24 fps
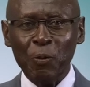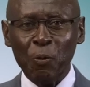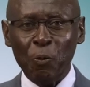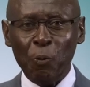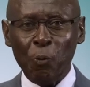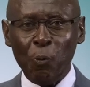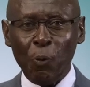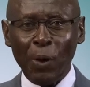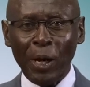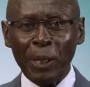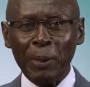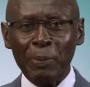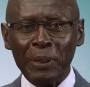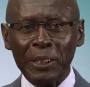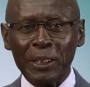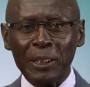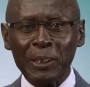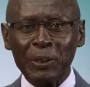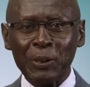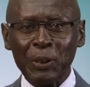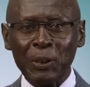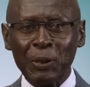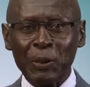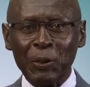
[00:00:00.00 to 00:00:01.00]
one
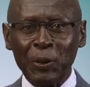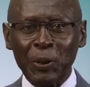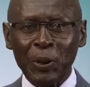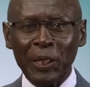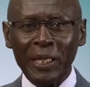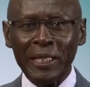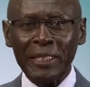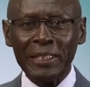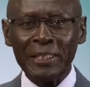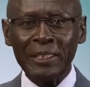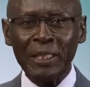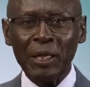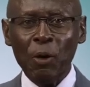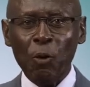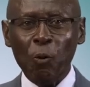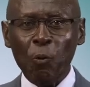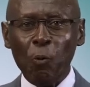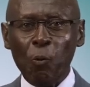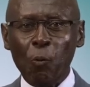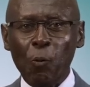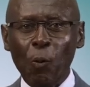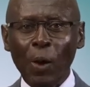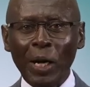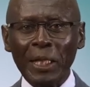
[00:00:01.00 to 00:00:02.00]
medical college,
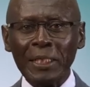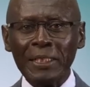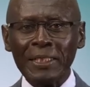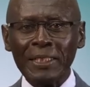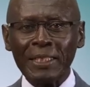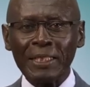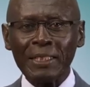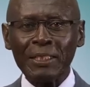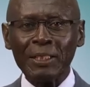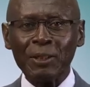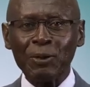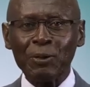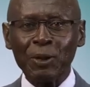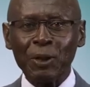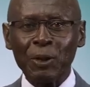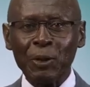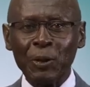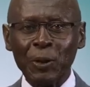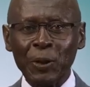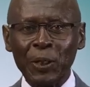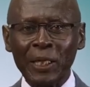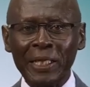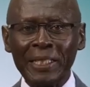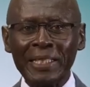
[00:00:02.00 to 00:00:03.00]
one technical
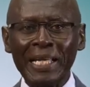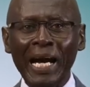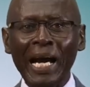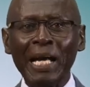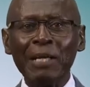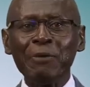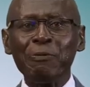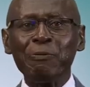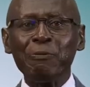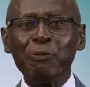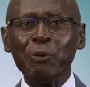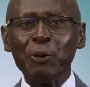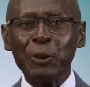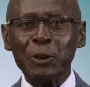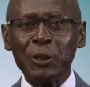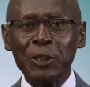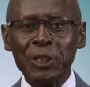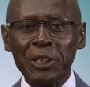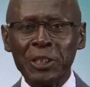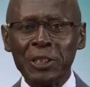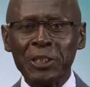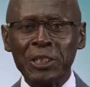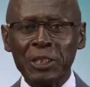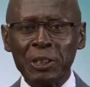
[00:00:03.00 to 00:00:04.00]
college, and four
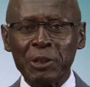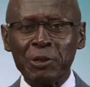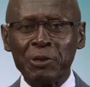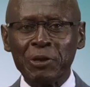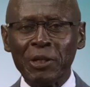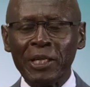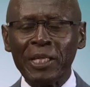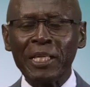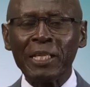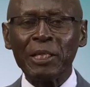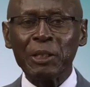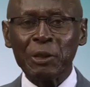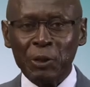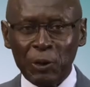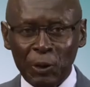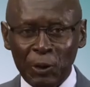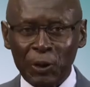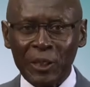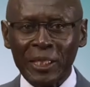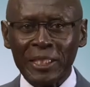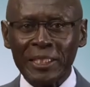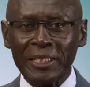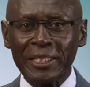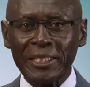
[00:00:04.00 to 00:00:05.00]
teacher training
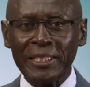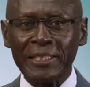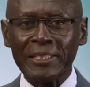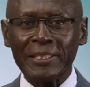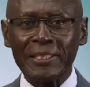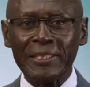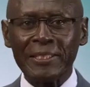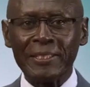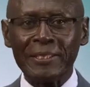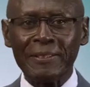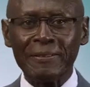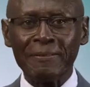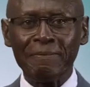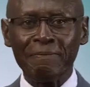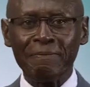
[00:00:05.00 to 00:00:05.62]
colleges.